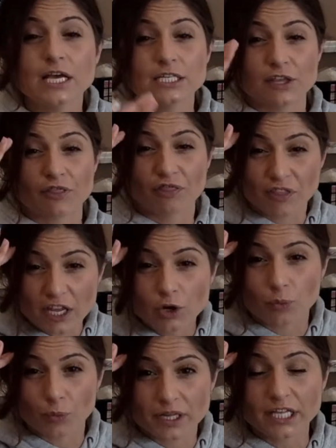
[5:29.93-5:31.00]
to think
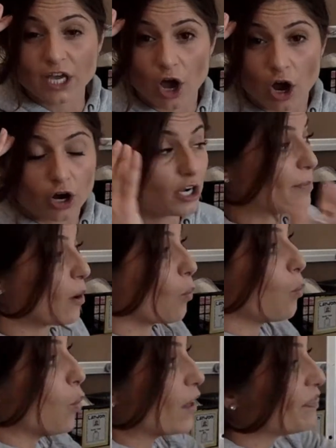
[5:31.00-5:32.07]
really hard about
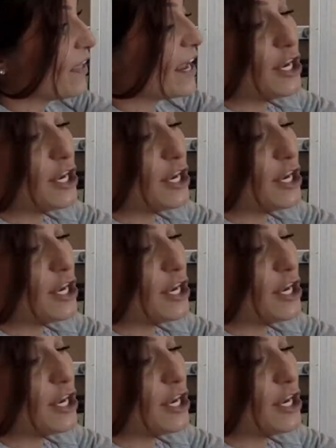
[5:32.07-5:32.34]
what they